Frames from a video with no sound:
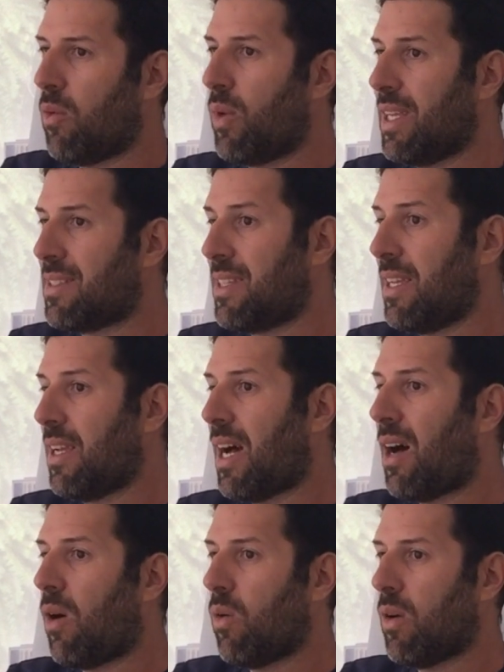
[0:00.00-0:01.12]
we see
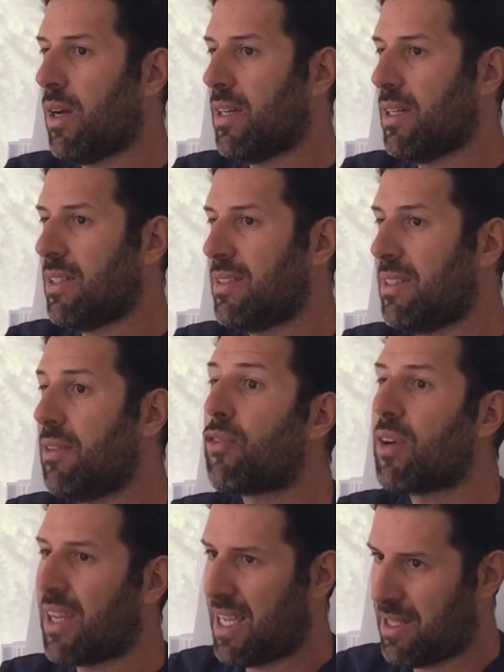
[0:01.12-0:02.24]
how
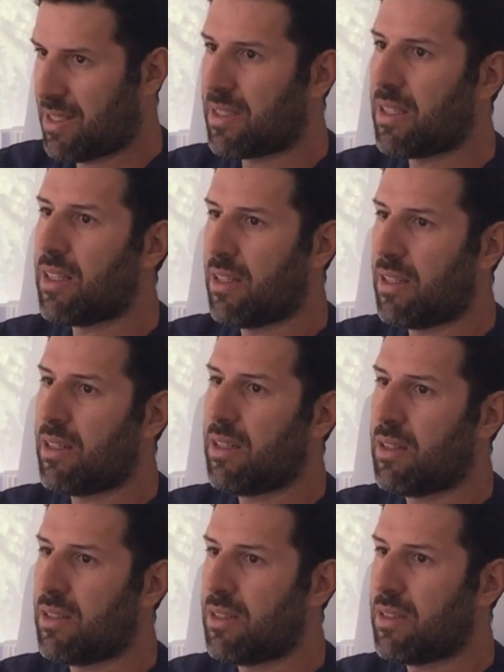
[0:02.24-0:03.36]
different is
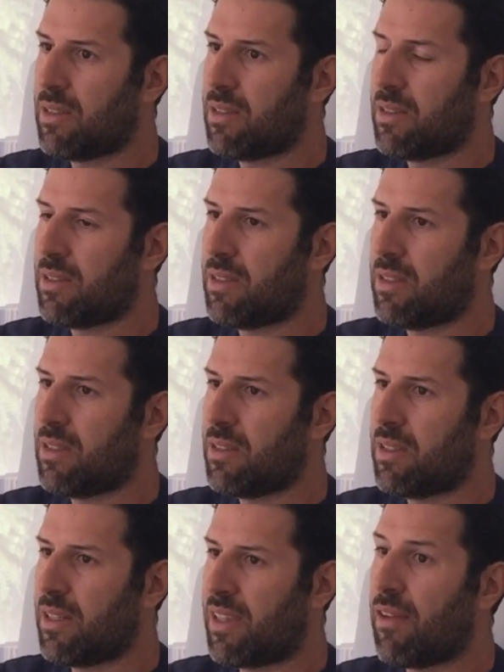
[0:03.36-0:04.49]

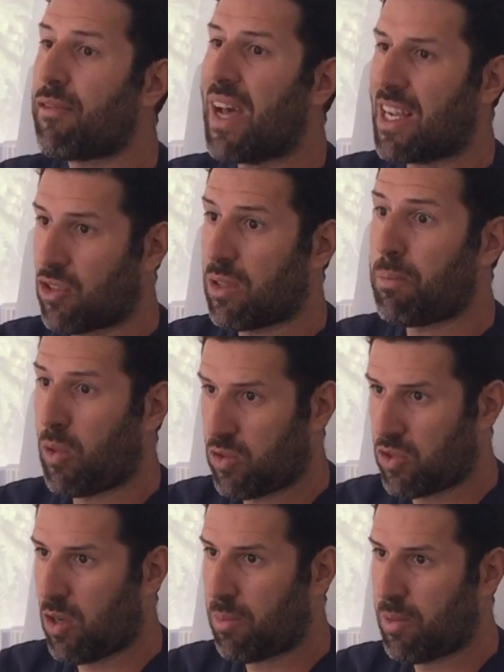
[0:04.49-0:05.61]
the effect on the
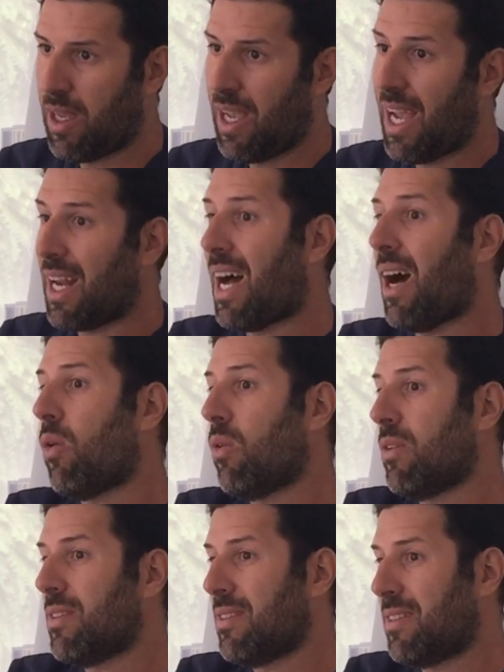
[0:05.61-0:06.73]
post-op, and
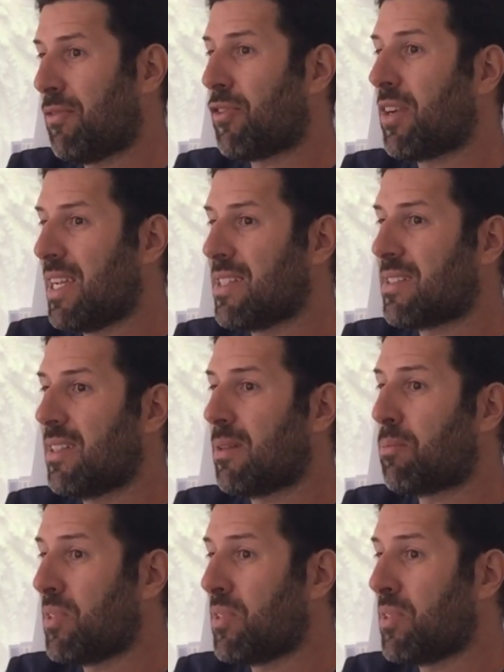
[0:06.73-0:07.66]
how different is the